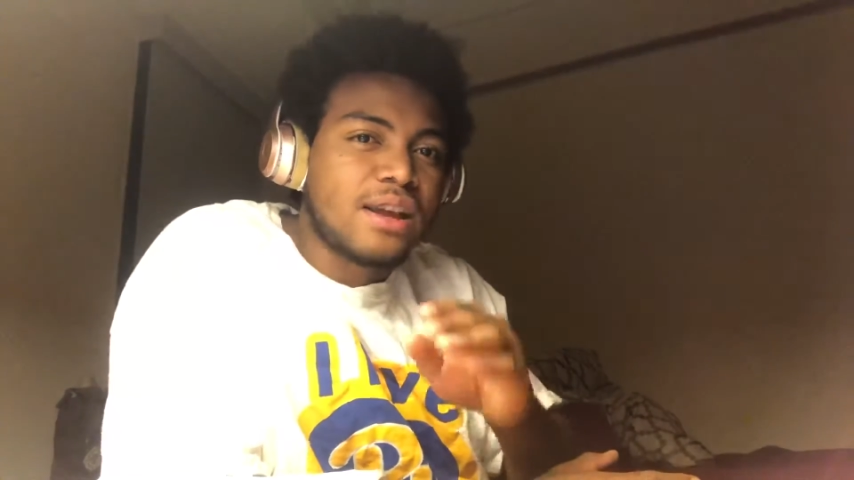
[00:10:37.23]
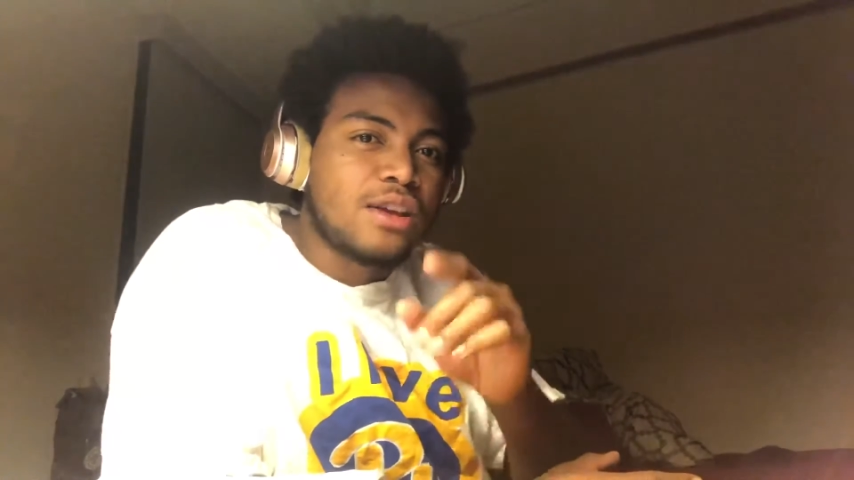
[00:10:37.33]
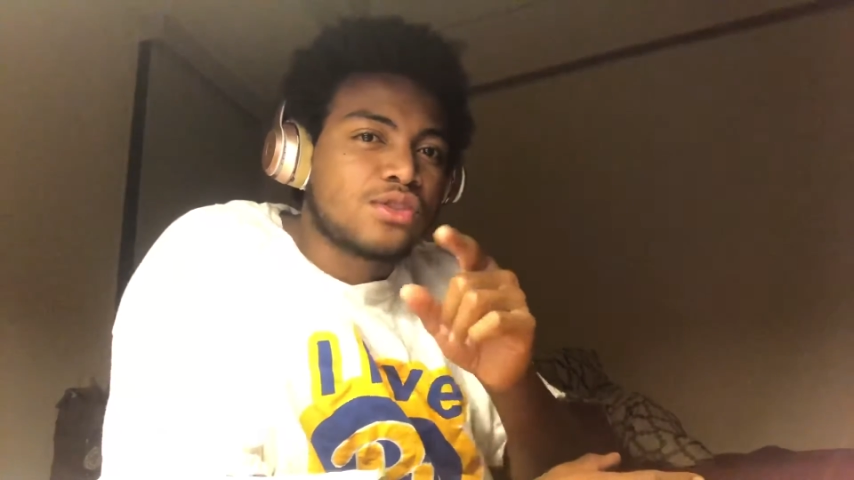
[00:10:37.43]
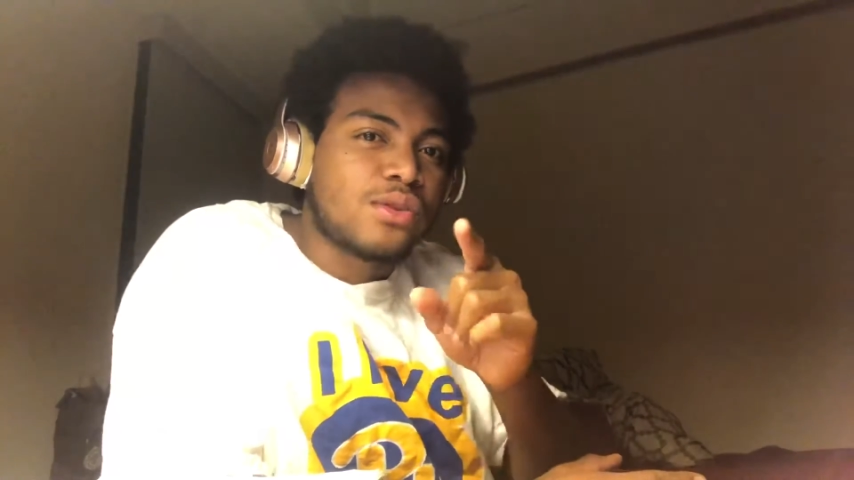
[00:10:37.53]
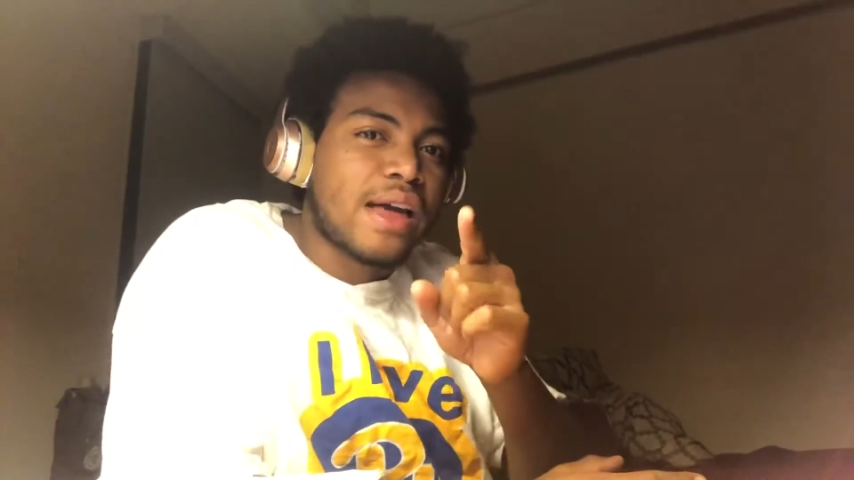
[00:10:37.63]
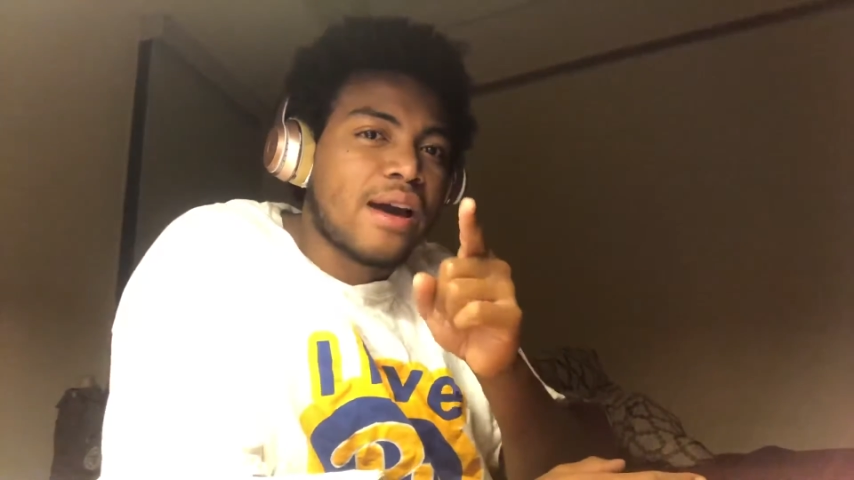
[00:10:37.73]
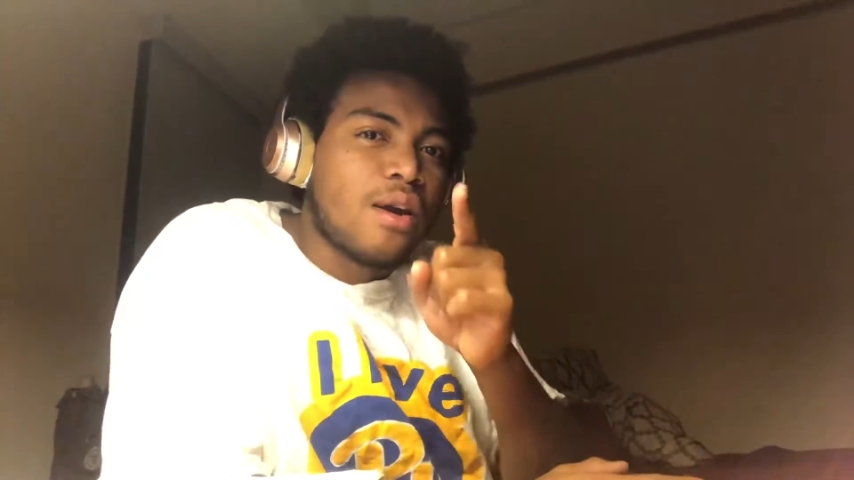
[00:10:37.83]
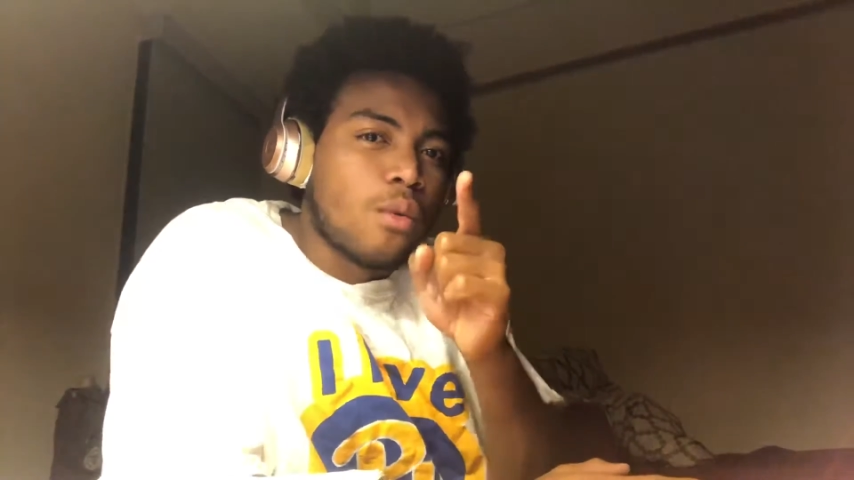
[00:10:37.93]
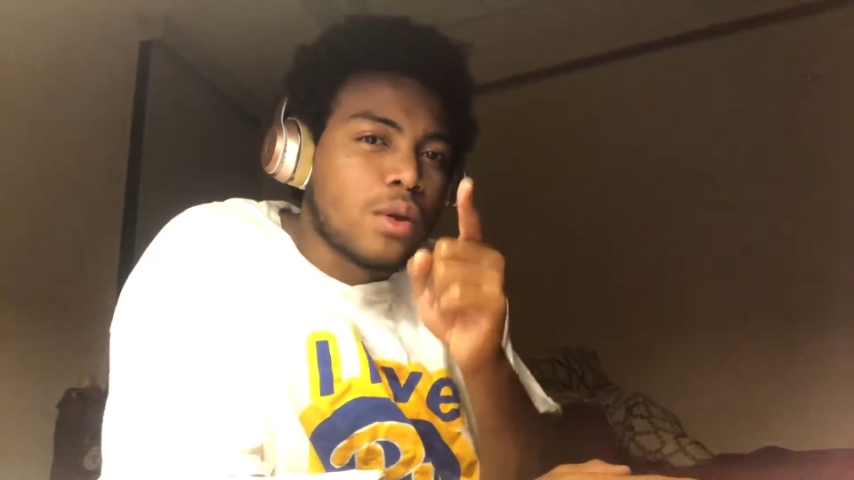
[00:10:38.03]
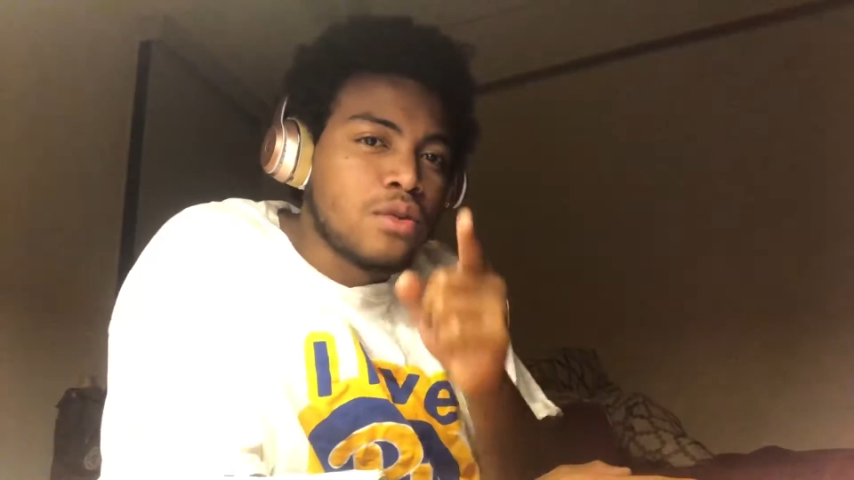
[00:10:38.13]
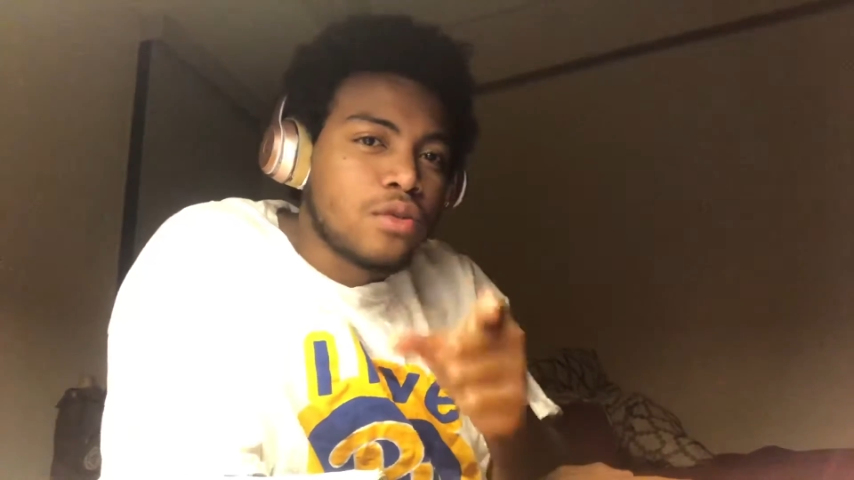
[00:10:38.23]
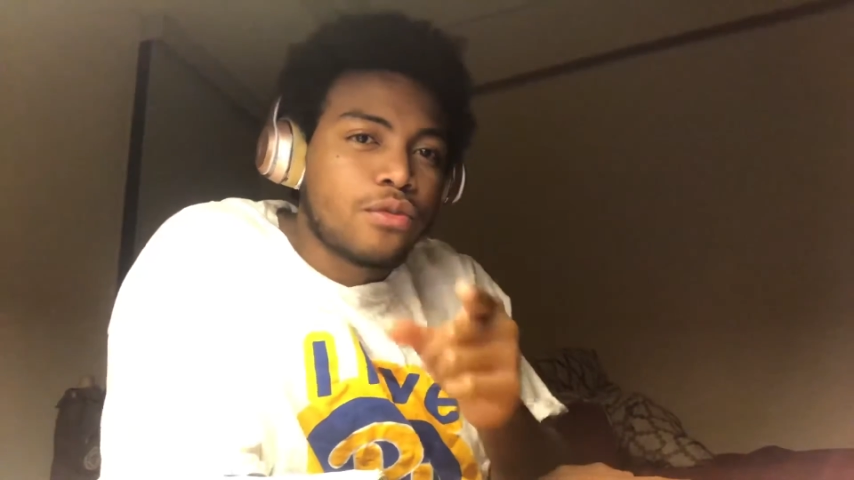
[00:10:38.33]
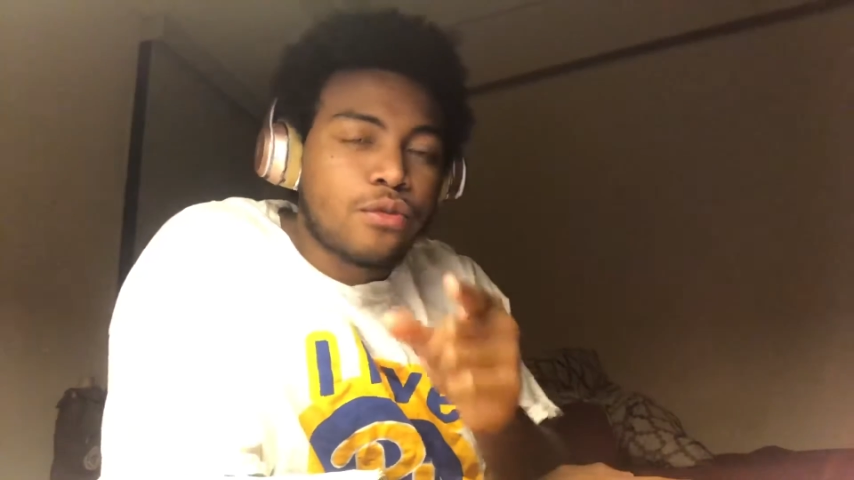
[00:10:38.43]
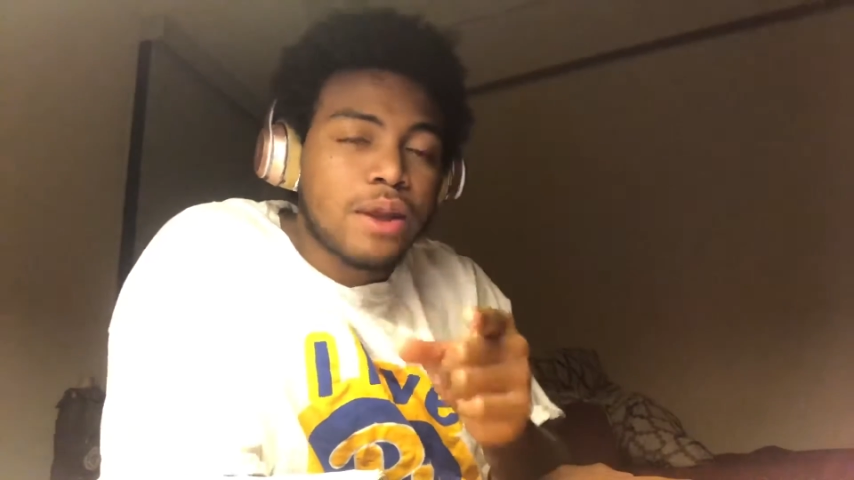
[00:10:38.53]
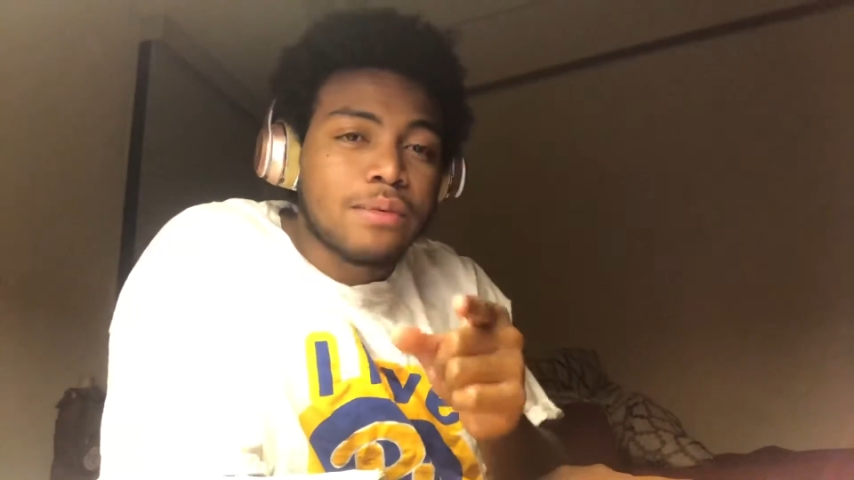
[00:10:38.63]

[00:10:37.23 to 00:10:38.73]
so that when your frame